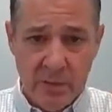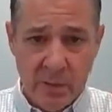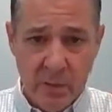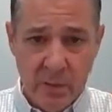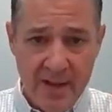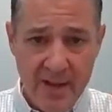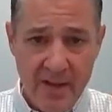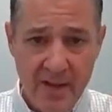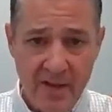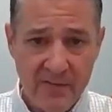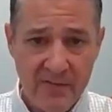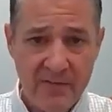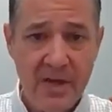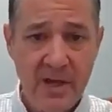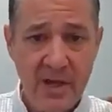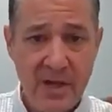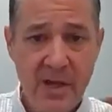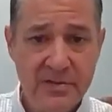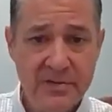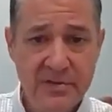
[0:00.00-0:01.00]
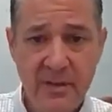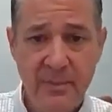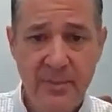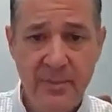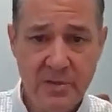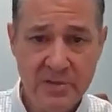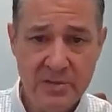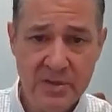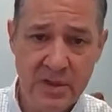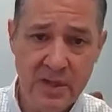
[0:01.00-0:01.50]
We have concussion and
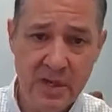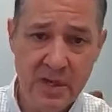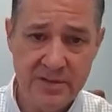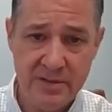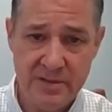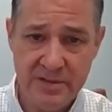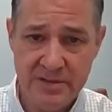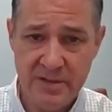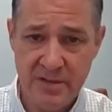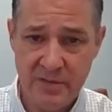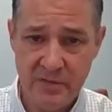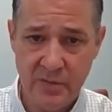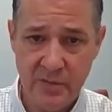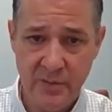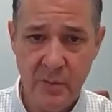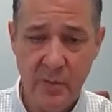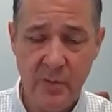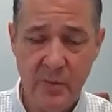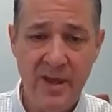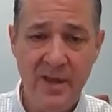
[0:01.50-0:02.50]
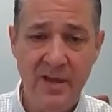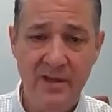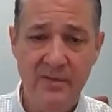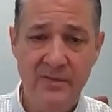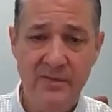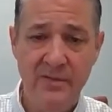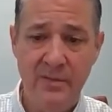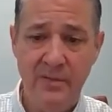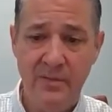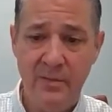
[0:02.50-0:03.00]
post-concussion syndrome. We
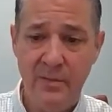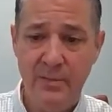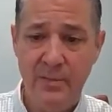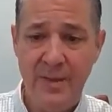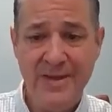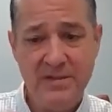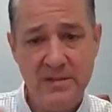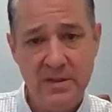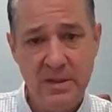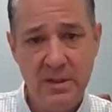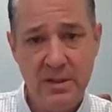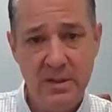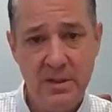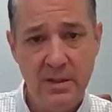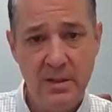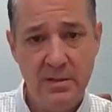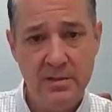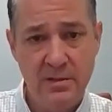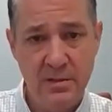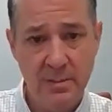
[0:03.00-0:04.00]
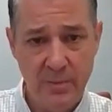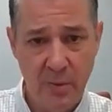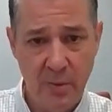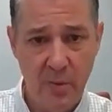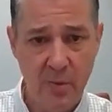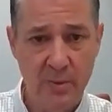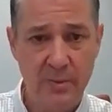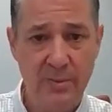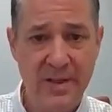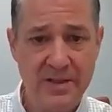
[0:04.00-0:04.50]
have basic
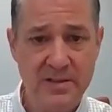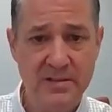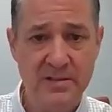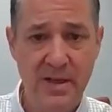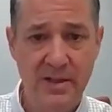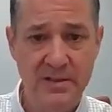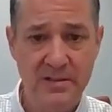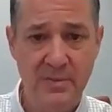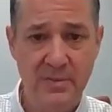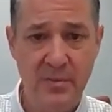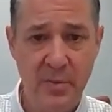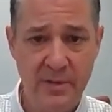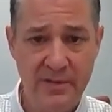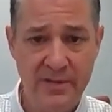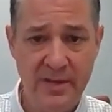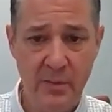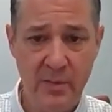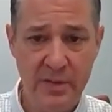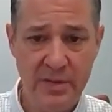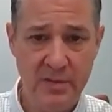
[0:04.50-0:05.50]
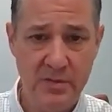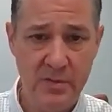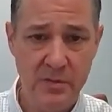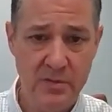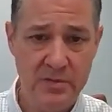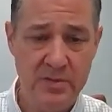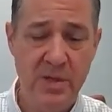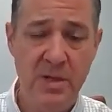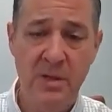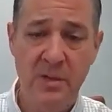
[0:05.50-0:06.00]
support, baseline support that we
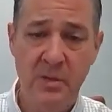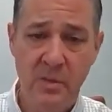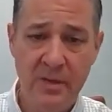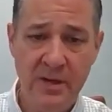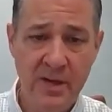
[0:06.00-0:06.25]
use. We